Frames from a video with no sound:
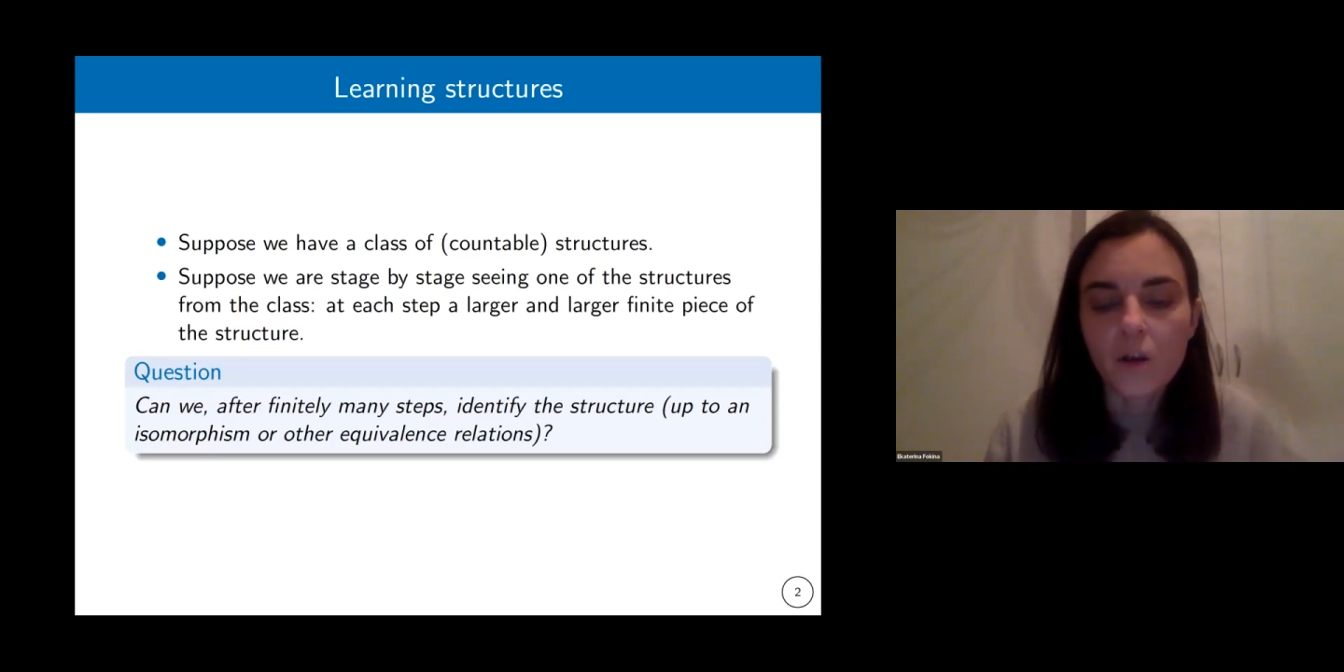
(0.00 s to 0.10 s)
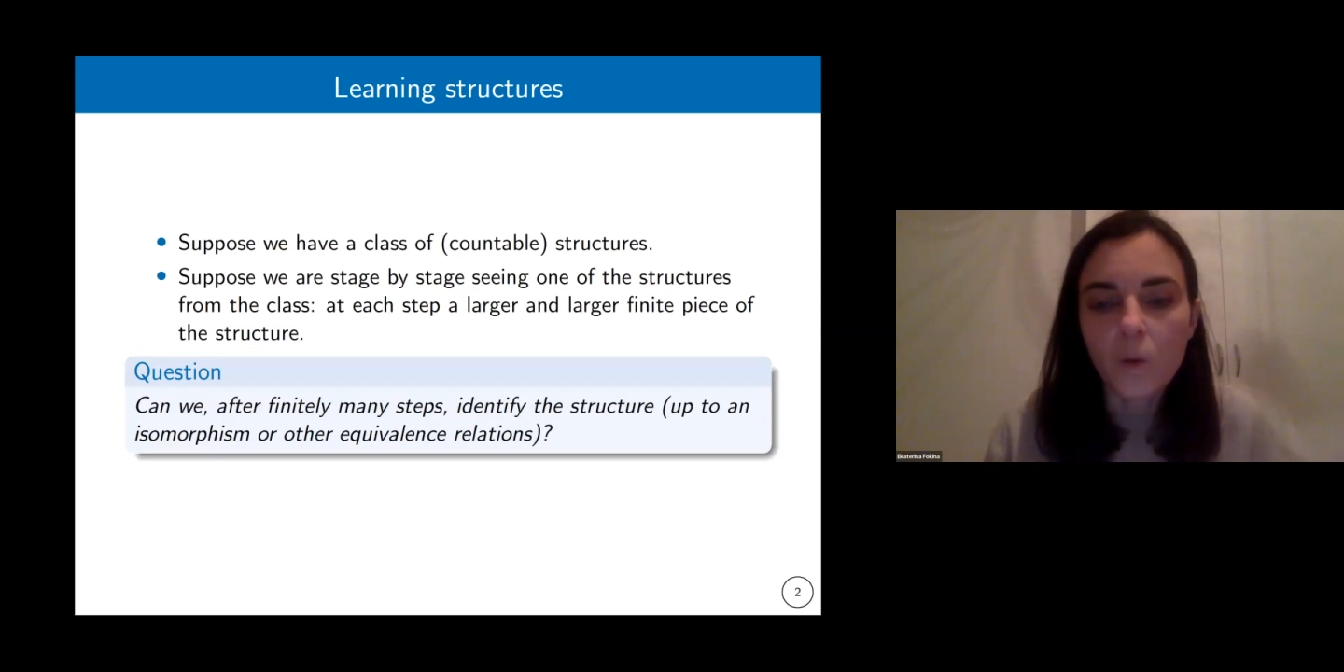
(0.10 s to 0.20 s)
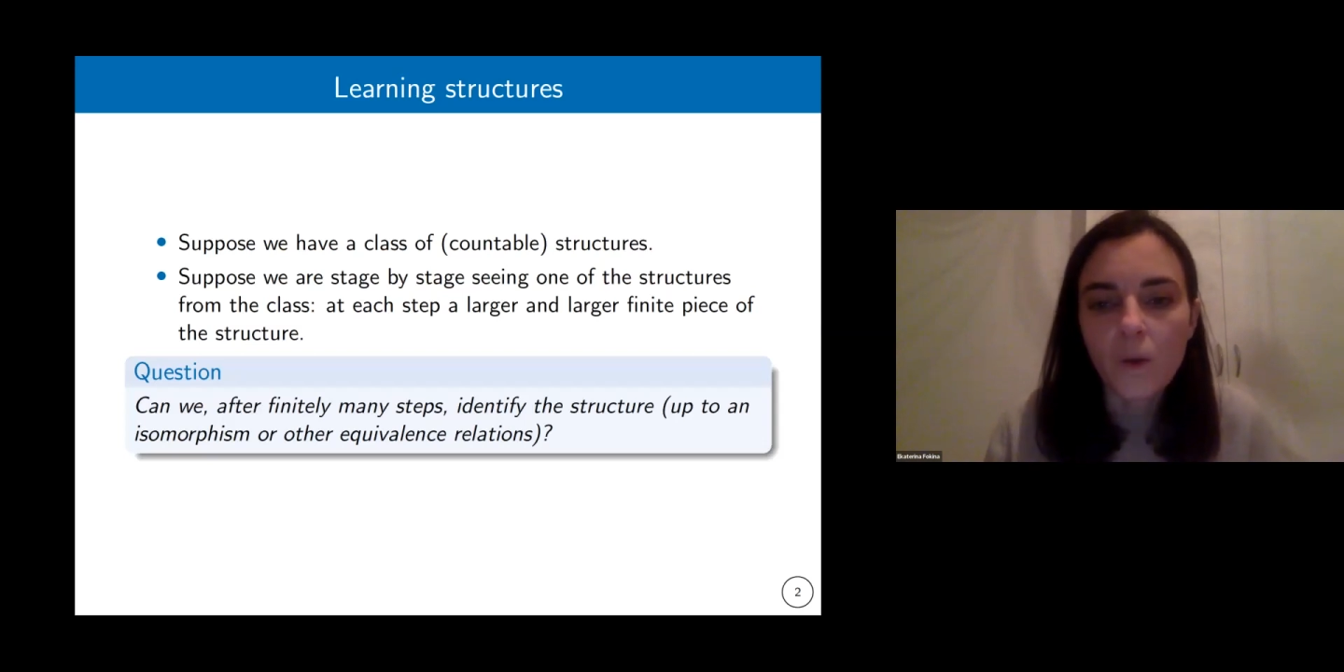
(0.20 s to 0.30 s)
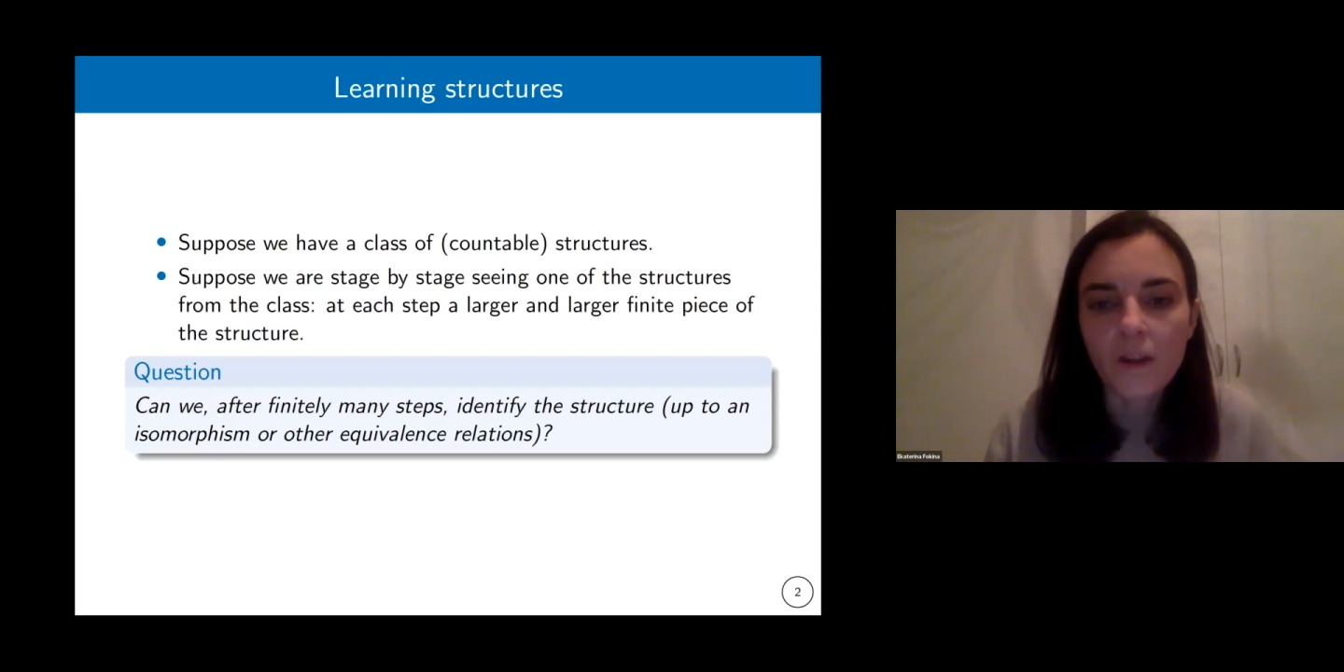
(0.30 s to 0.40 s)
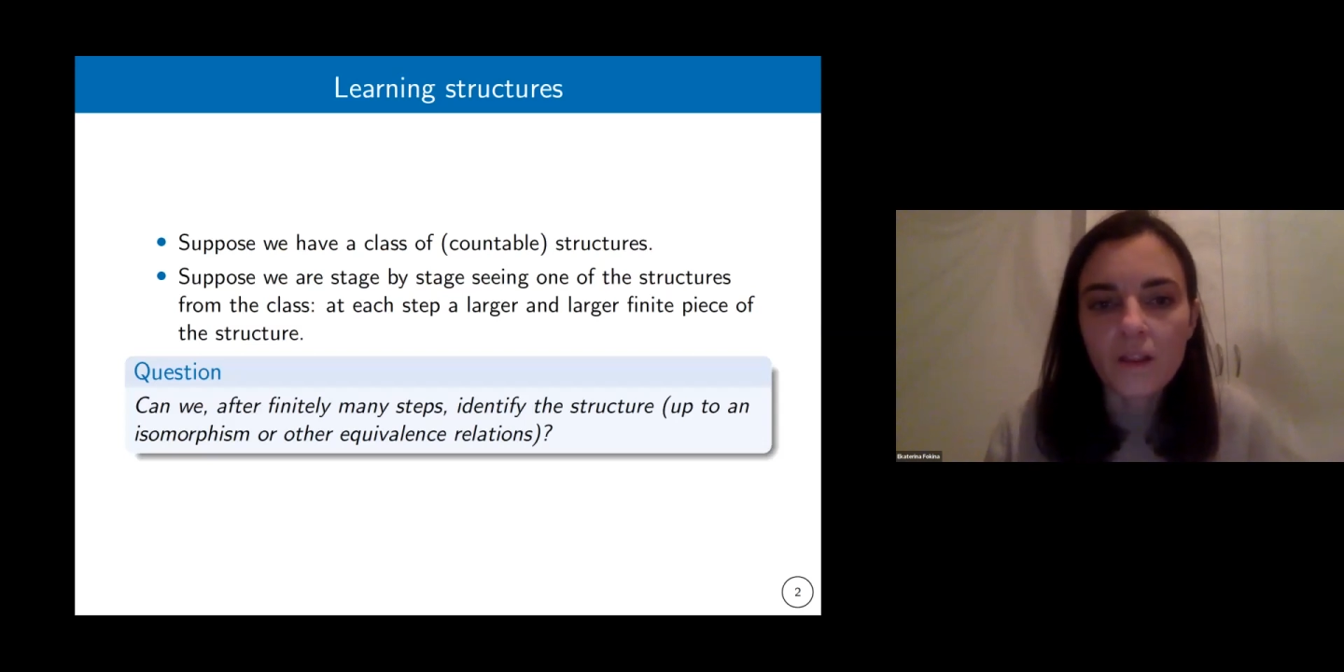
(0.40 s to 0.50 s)

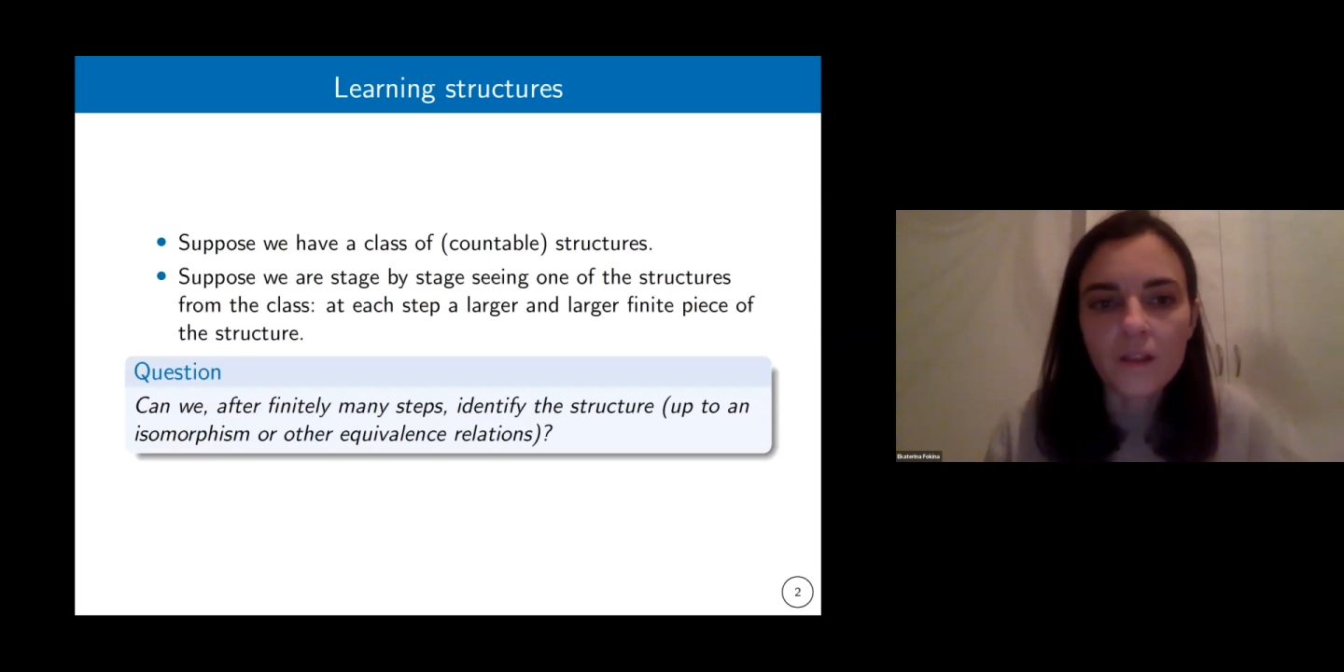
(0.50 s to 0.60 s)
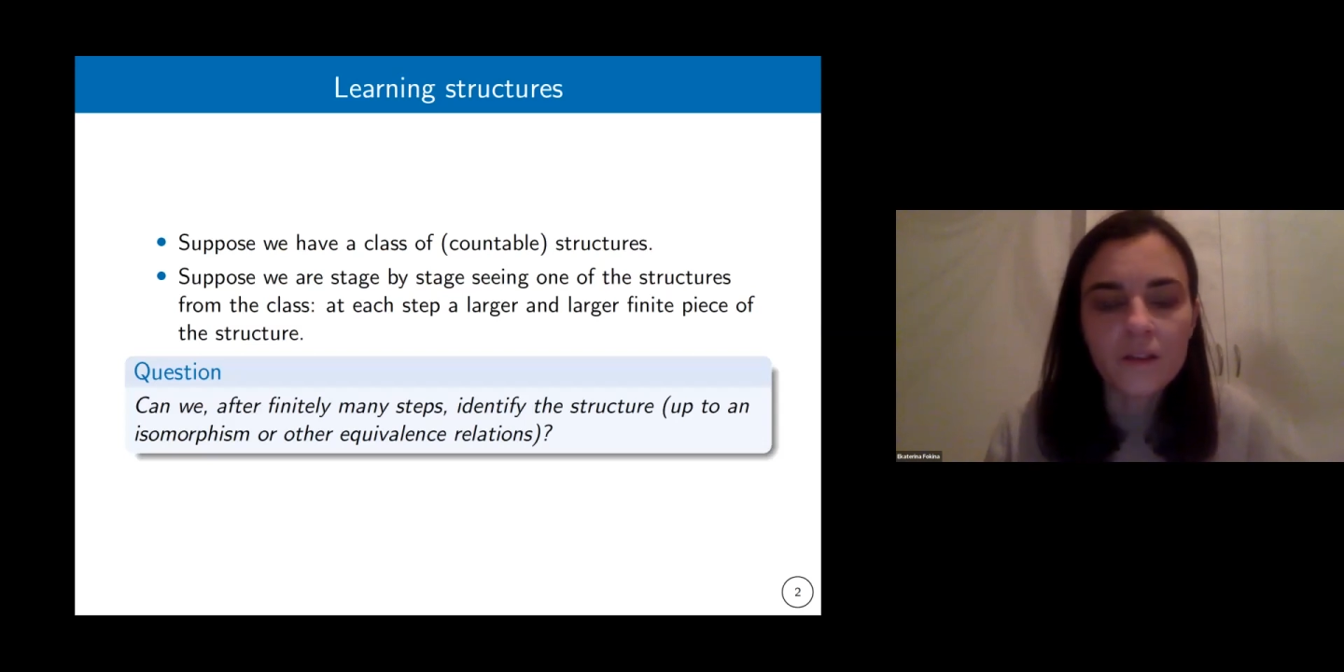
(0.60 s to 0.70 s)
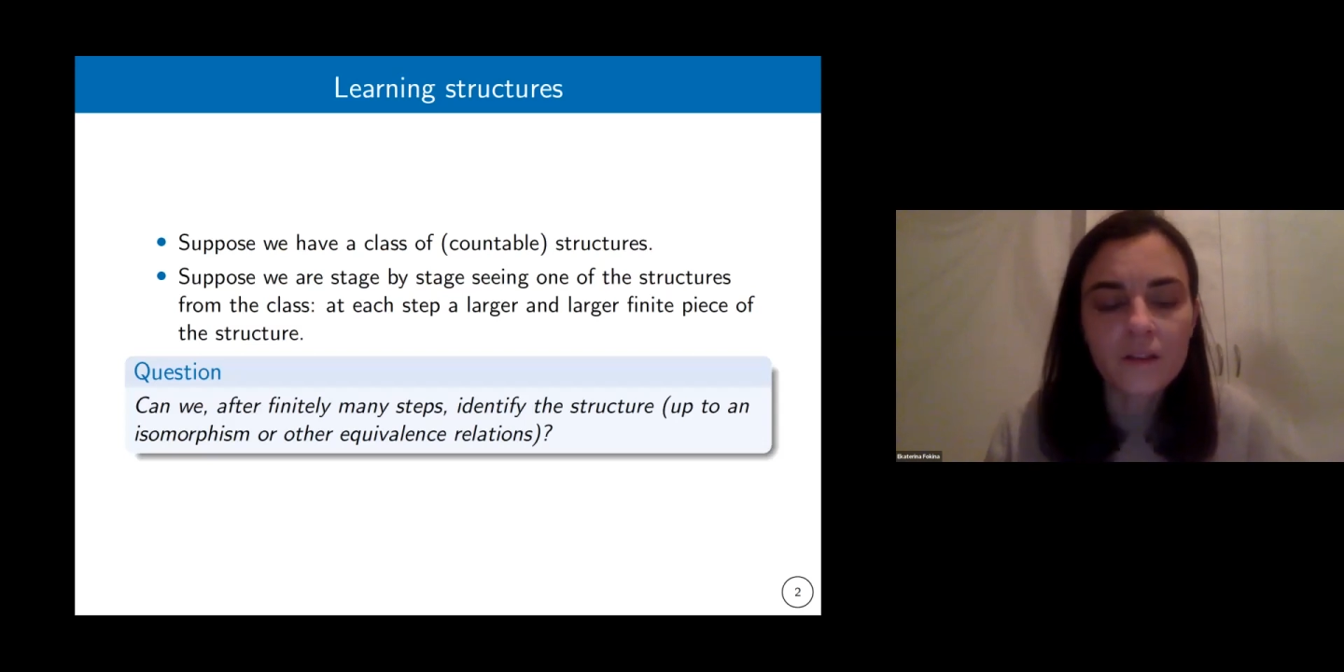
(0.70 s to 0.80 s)
well,